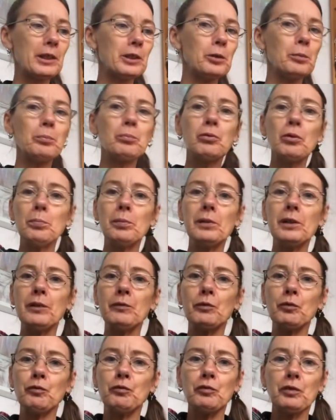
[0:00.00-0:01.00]
You'll probably
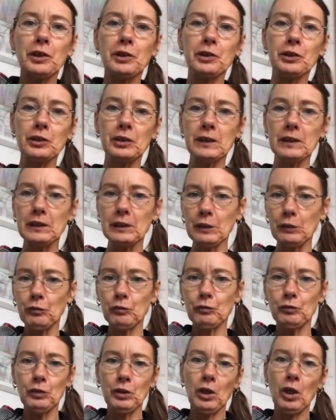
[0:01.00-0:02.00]
even find yourself